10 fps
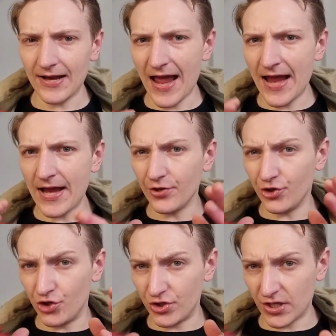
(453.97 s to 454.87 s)
a
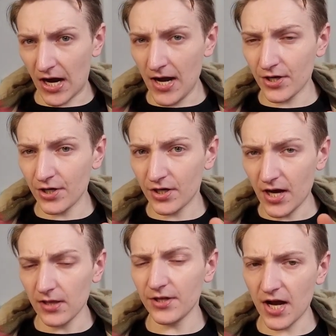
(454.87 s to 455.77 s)
dark
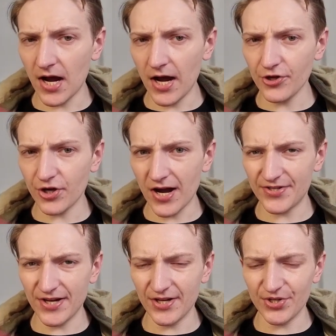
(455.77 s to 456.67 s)
colored car, you can't see
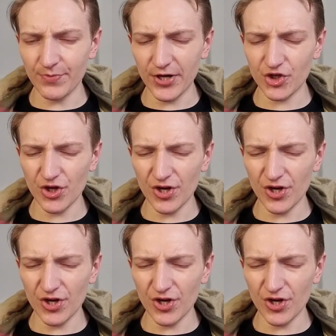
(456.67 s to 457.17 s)
it as much,